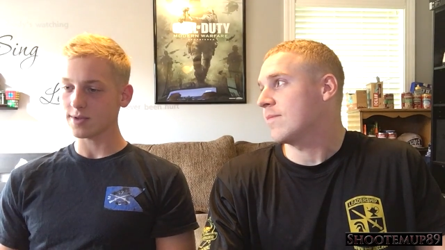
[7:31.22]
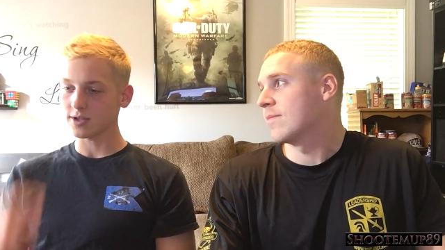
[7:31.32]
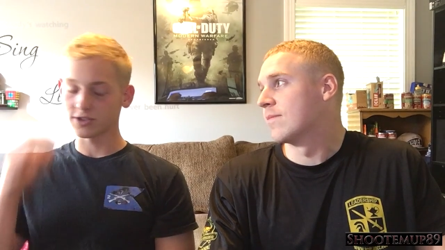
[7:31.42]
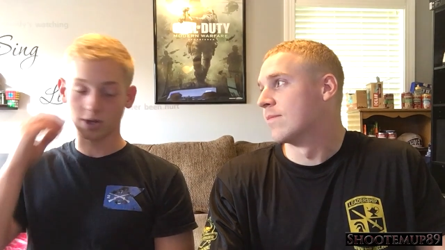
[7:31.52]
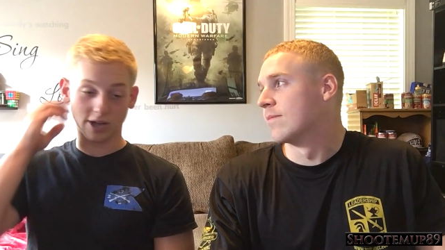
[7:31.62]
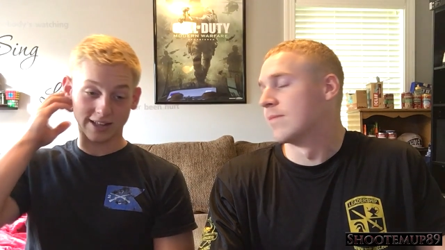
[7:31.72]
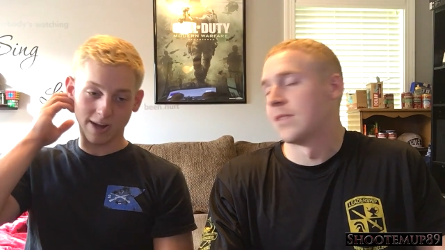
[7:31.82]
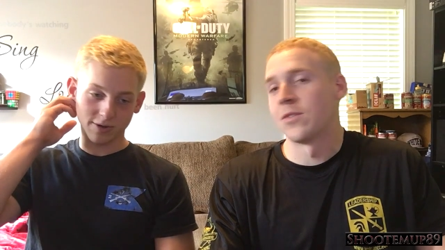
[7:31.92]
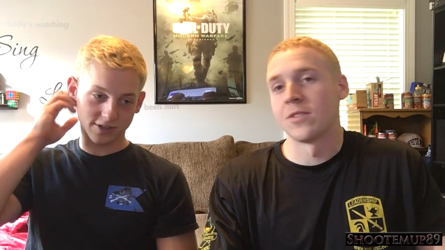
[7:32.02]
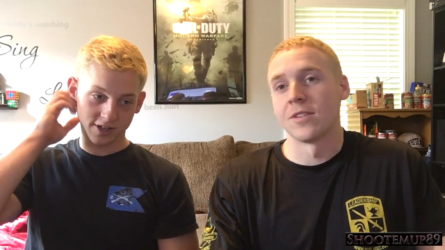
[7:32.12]
Speaker 1: so like
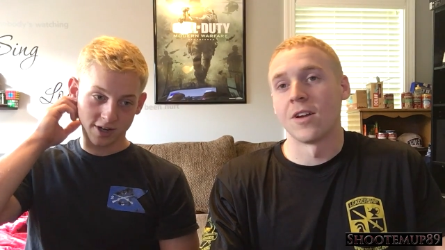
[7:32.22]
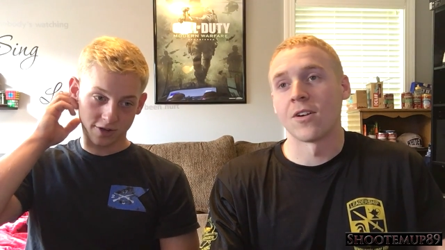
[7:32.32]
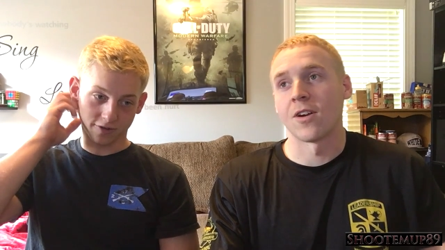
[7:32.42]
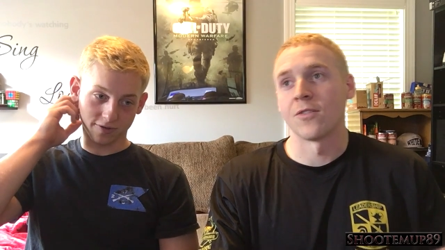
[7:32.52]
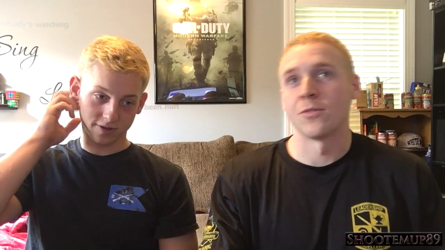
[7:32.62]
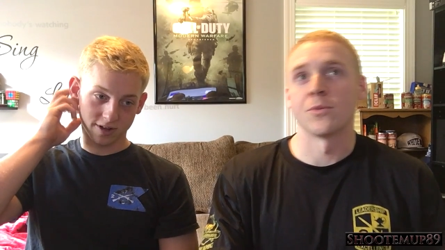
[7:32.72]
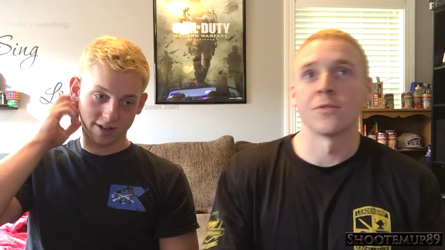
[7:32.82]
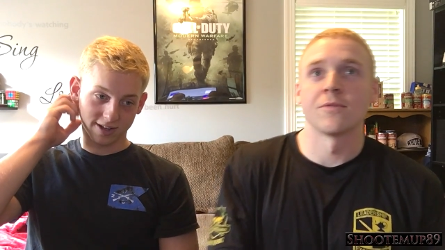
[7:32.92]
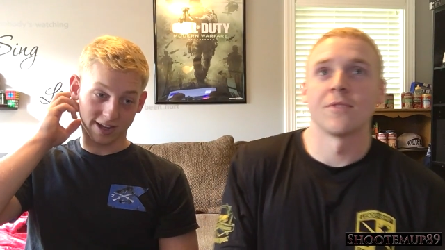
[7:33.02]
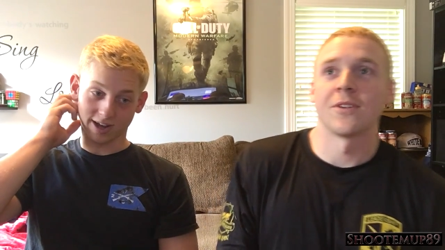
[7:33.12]
that was
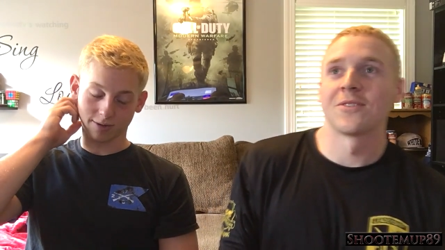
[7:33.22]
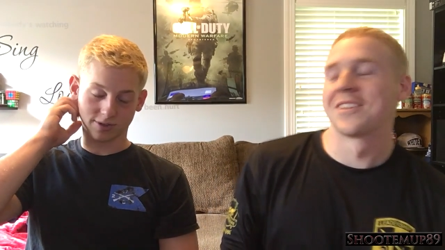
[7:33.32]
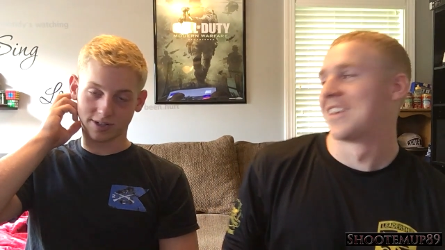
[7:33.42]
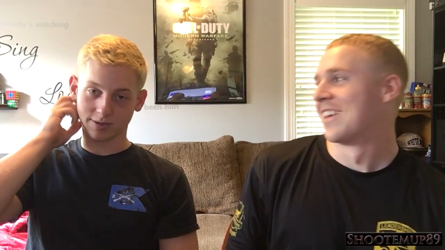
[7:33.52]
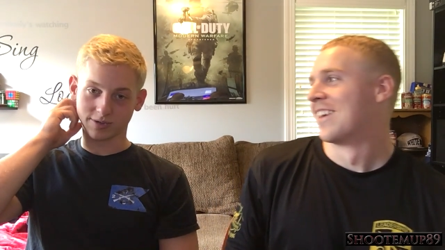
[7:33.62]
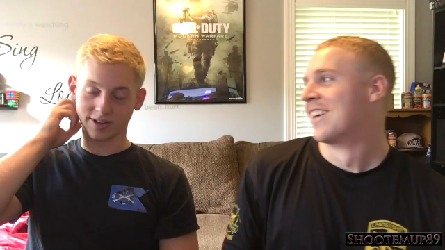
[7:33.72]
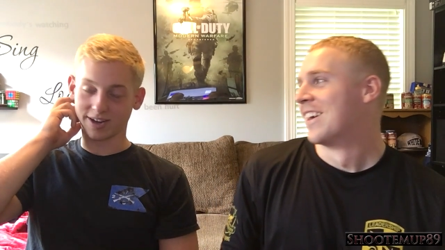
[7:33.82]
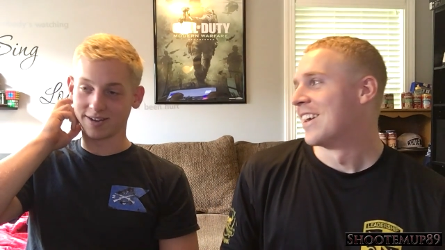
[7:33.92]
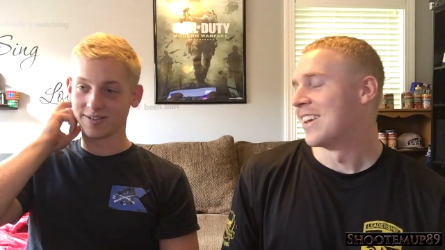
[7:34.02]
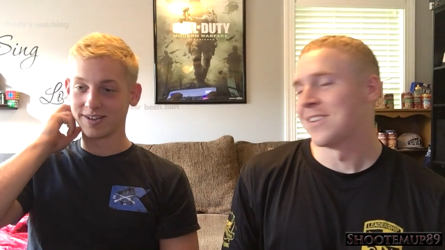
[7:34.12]
uncomfortable.
Speaker 2: Yeah, it was. It was,
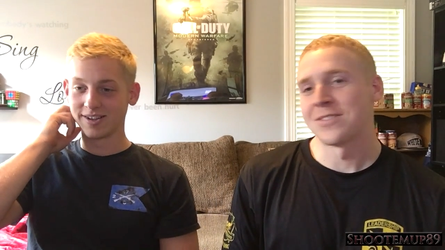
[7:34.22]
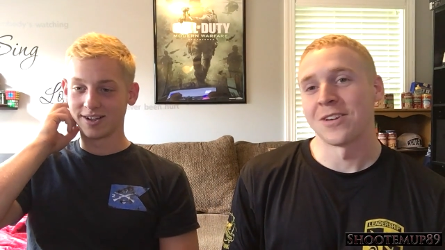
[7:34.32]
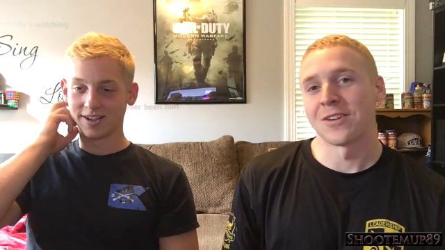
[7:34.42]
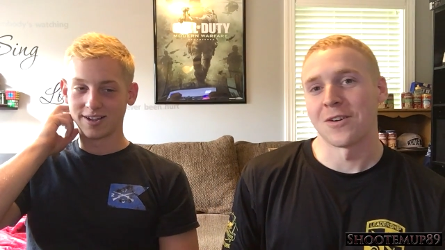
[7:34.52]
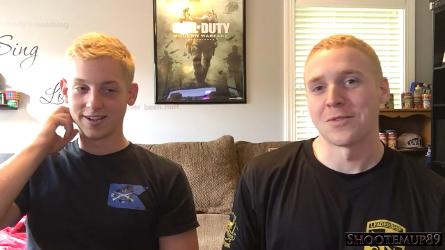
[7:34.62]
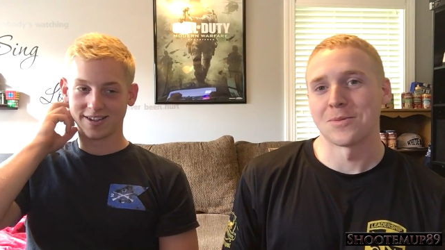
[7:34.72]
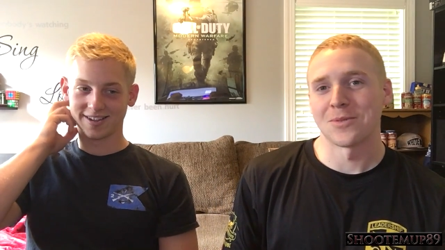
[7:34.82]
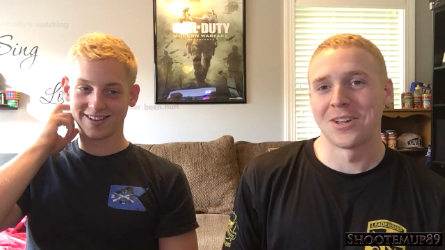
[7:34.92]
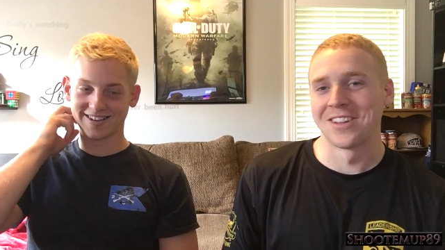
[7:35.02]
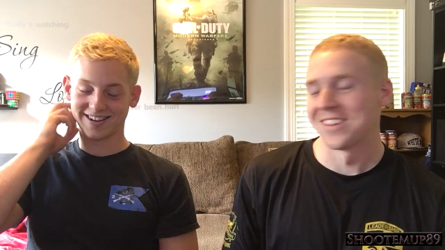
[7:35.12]
yeah. It was
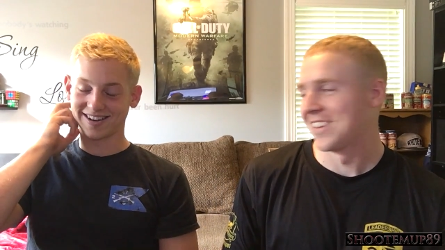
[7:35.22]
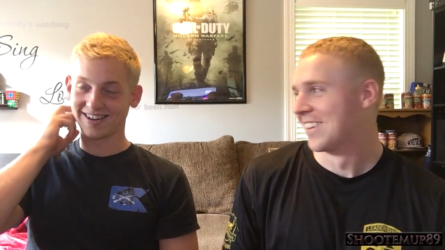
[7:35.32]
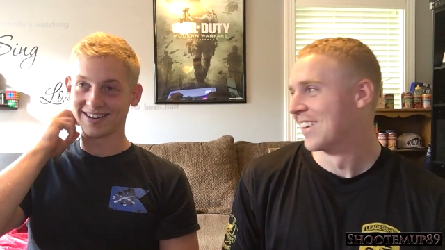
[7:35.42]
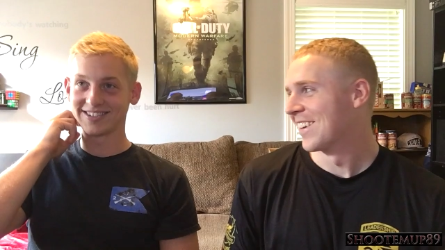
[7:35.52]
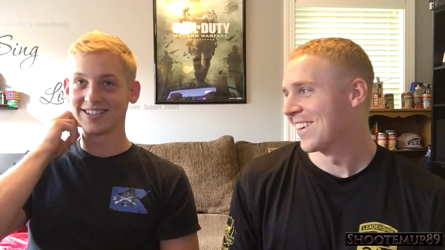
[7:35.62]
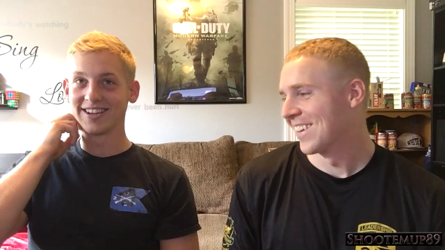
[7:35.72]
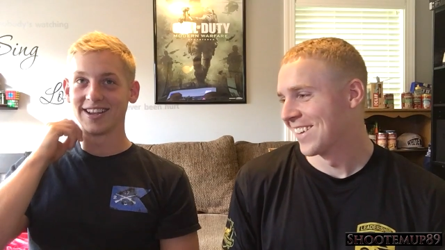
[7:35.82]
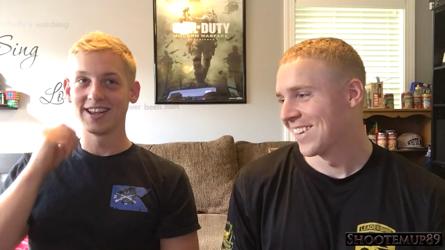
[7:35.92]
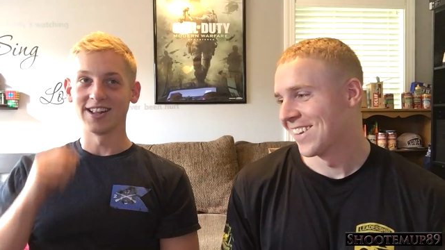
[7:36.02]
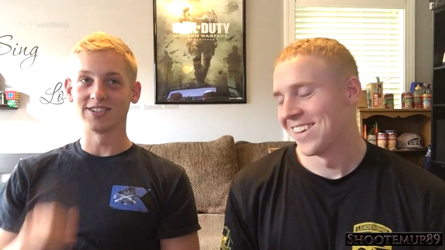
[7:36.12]
uncomfortable.
Speaker 1: Gosh.
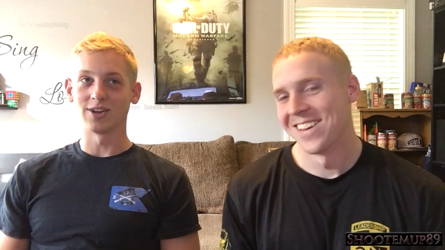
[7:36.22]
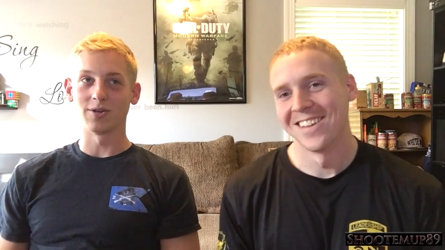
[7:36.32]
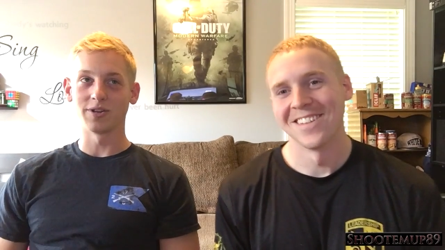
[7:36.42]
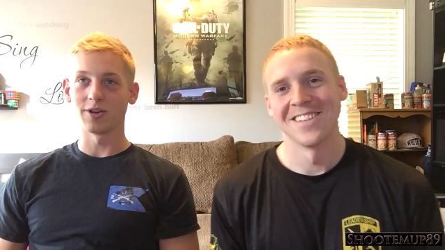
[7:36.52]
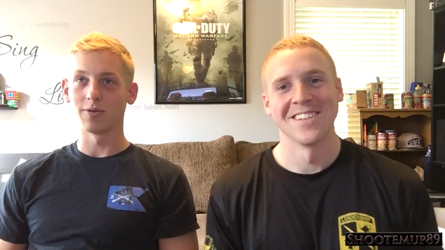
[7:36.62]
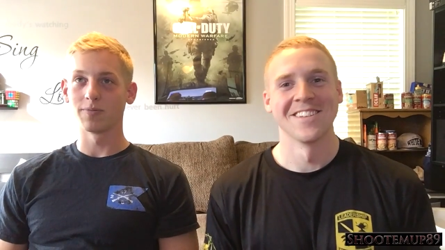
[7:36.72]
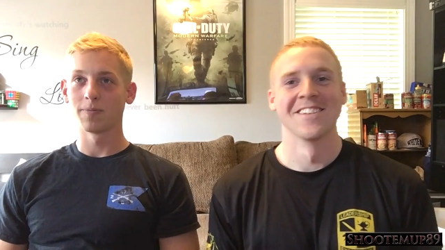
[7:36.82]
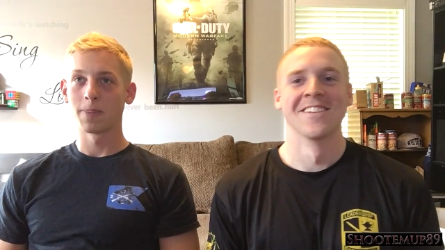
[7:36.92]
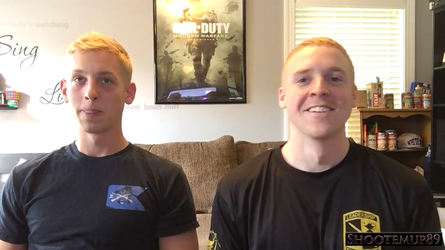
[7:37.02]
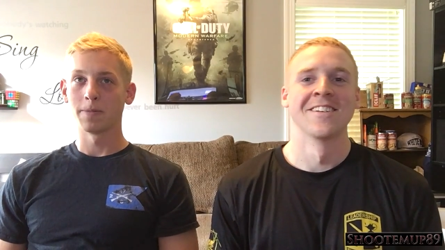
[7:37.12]
And so, you know,
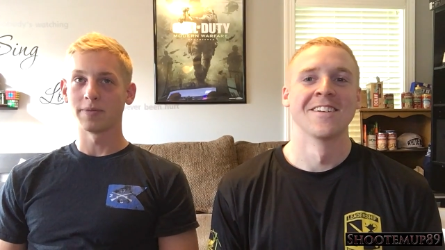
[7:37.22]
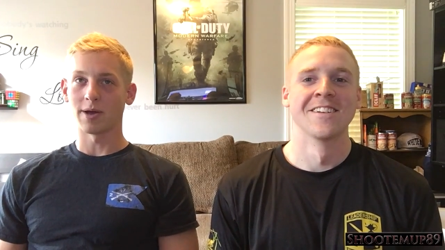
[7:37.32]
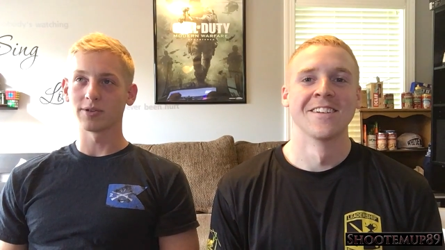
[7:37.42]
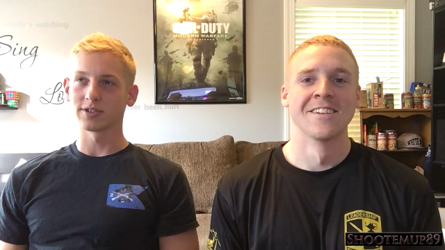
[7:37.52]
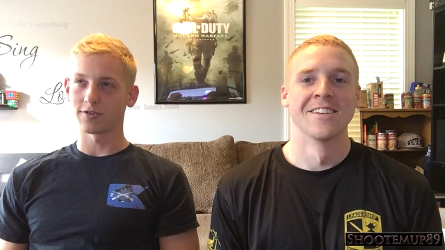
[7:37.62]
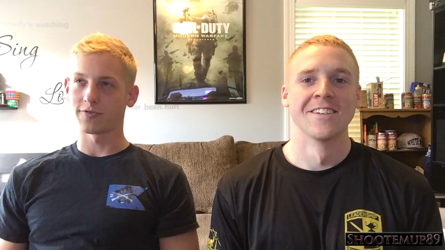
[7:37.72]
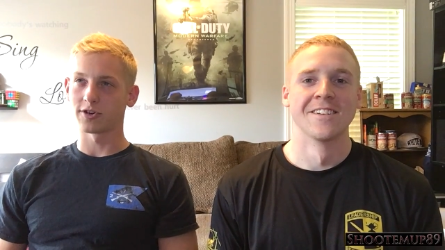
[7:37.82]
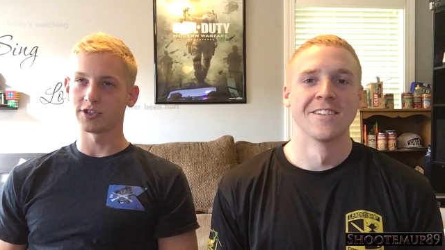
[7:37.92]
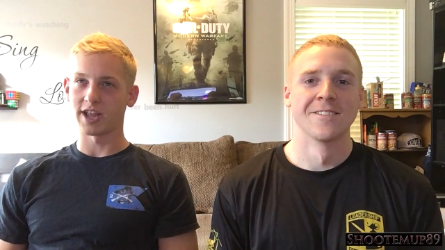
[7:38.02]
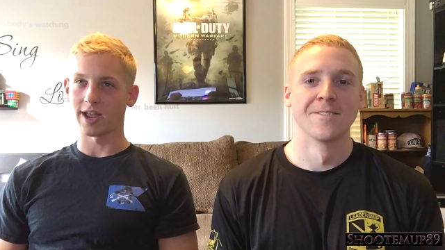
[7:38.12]
that was the
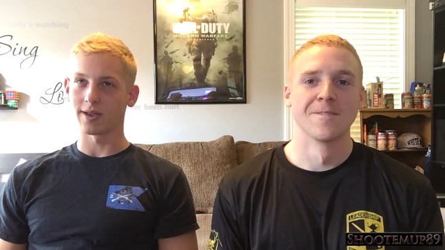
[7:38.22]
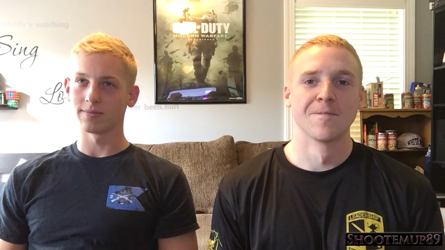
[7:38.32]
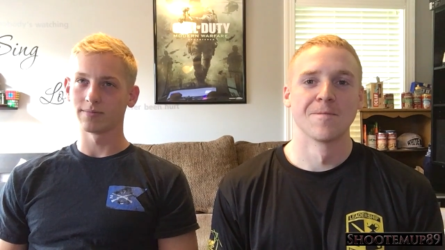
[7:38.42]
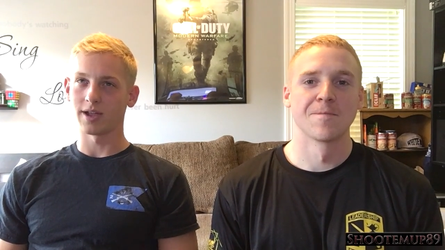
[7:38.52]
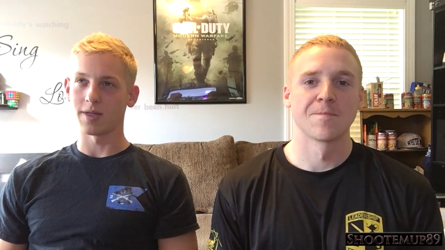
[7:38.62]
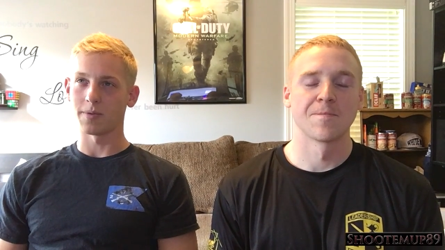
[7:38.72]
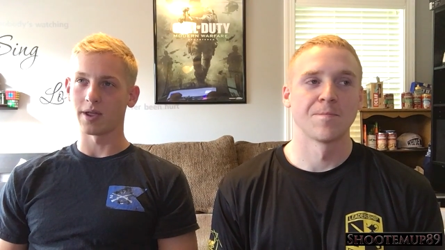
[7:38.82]
first day, and